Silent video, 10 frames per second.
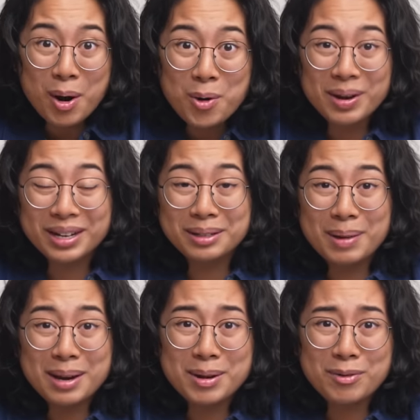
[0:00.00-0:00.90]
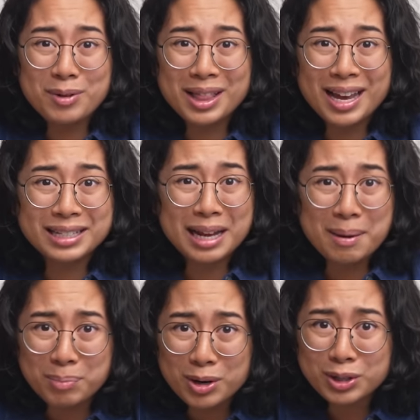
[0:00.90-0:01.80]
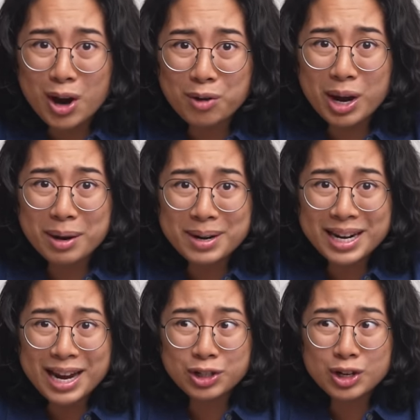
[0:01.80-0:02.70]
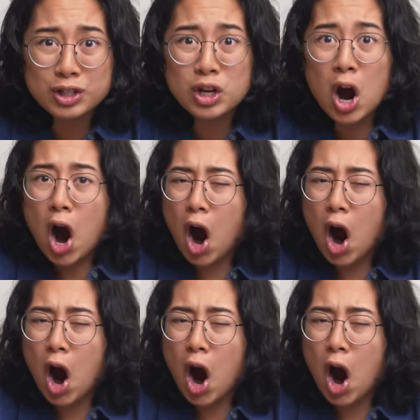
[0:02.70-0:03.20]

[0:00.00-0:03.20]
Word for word: moment made me realize that BookTok recommendations